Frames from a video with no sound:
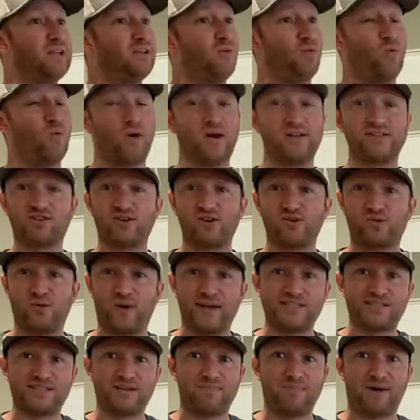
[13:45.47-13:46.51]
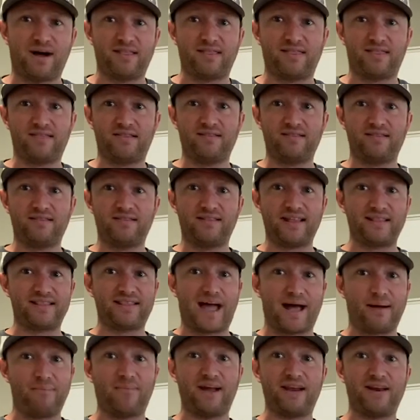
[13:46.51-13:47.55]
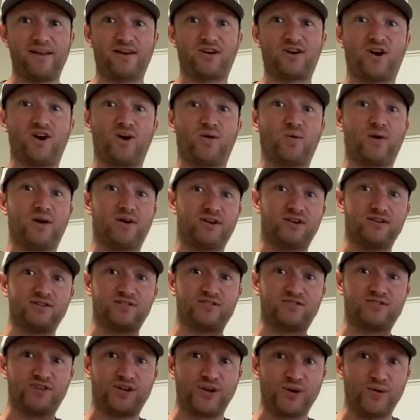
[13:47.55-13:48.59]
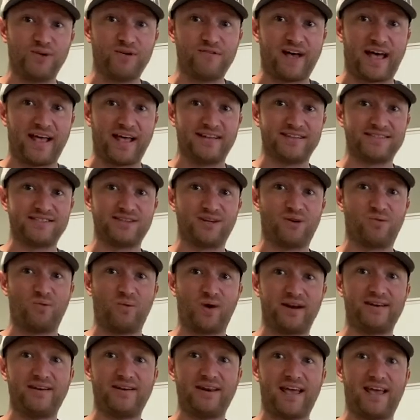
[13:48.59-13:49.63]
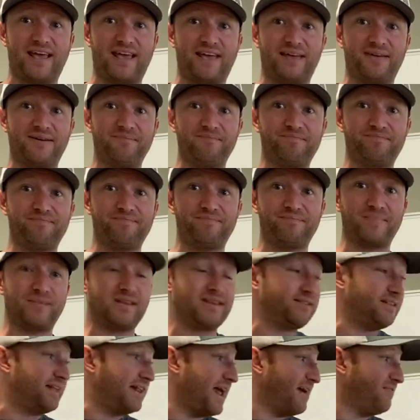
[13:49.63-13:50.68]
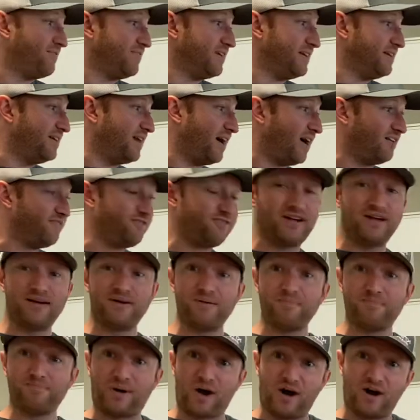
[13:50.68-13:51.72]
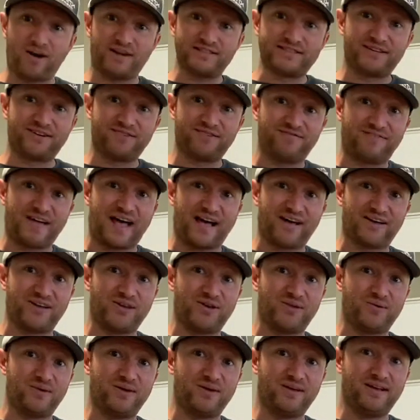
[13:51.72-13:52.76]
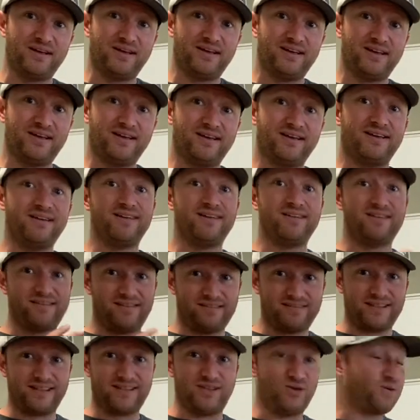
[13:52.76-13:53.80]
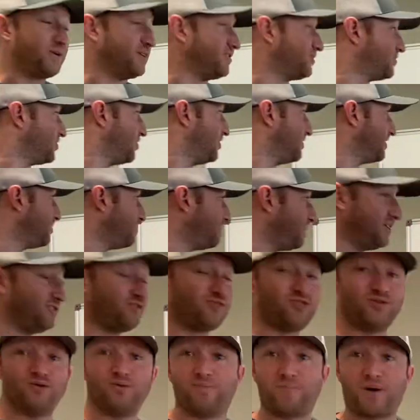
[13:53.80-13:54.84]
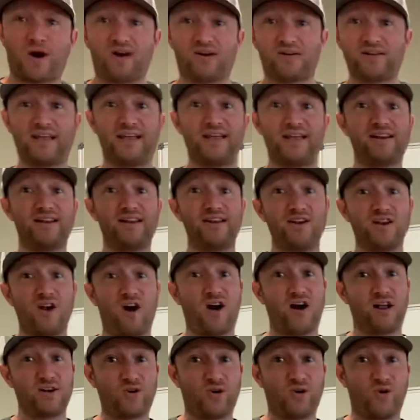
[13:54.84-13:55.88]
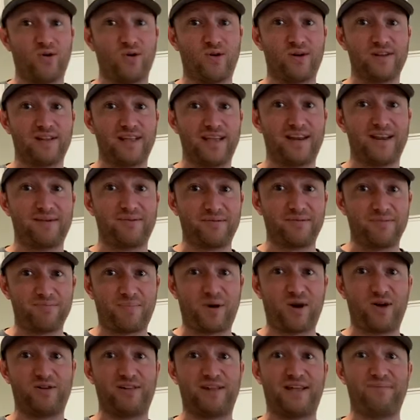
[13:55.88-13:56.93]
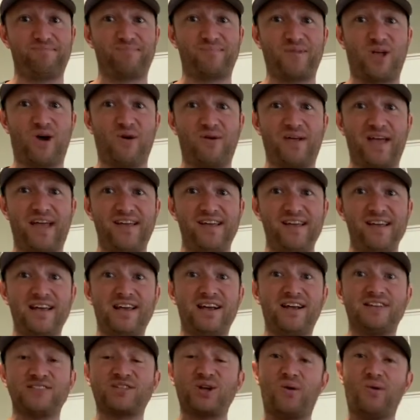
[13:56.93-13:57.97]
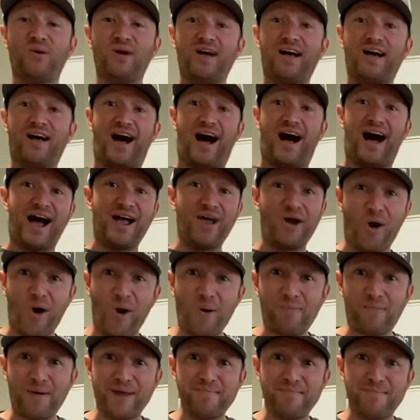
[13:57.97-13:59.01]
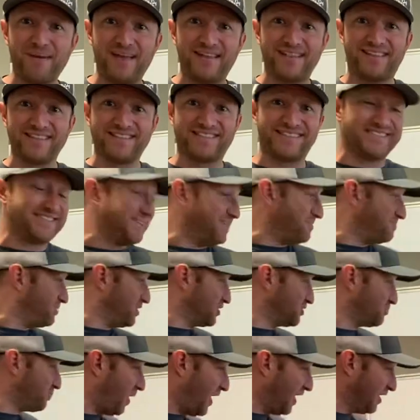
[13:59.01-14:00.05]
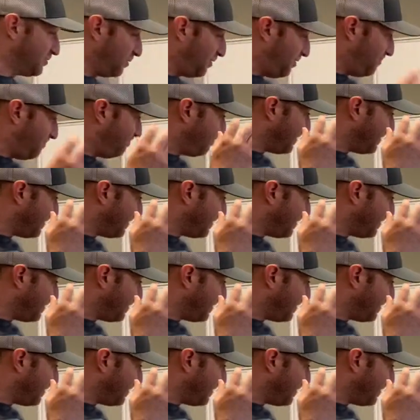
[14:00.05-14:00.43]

once or twice a month that might occur where there's two events on one day that have enough positive value that you can turn them into a parlay in a non-correlating parlay. Okay? So I hope I made this as simple as possible.